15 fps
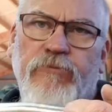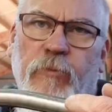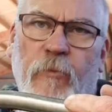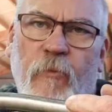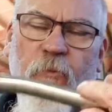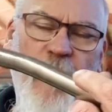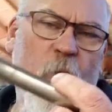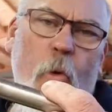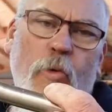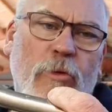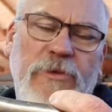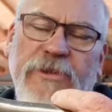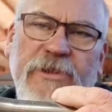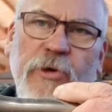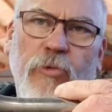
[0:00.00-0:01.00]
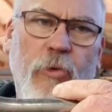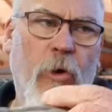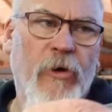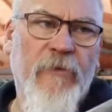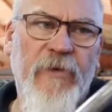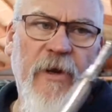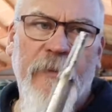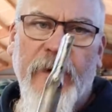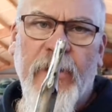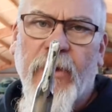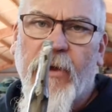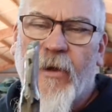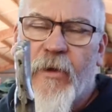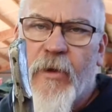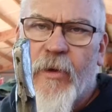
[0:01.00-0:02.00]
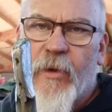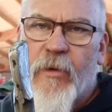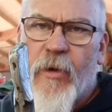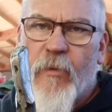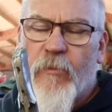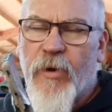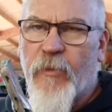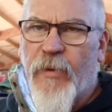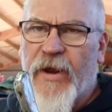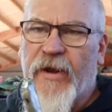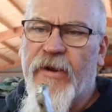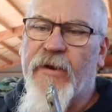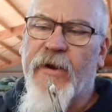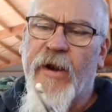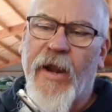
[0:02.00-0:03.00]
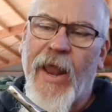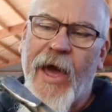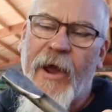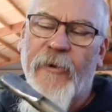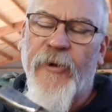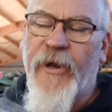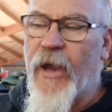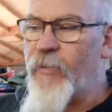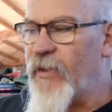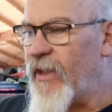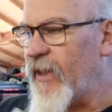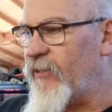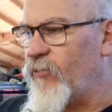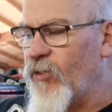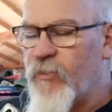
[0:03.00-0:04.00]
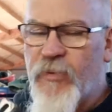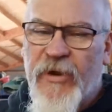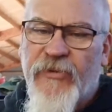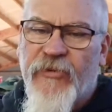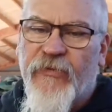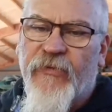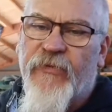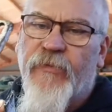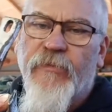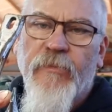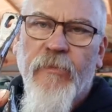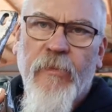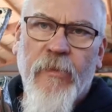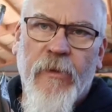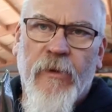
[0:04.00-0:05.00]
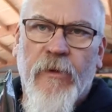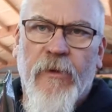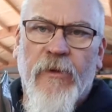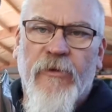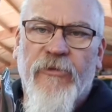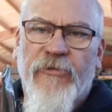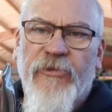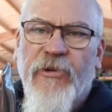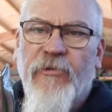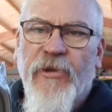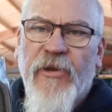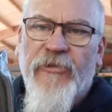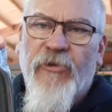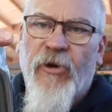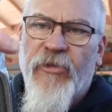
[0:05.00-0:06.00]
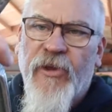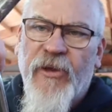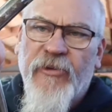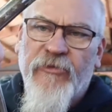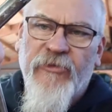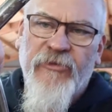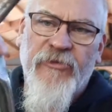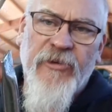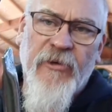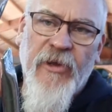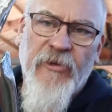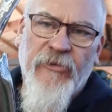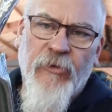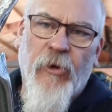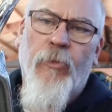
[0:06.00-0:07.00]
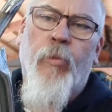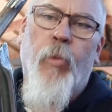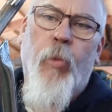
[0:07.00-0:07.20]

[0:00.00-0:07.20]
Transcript: full steel rod, if you know what I mean. But I've been layering up the end with a piece of steel that side, steel that side,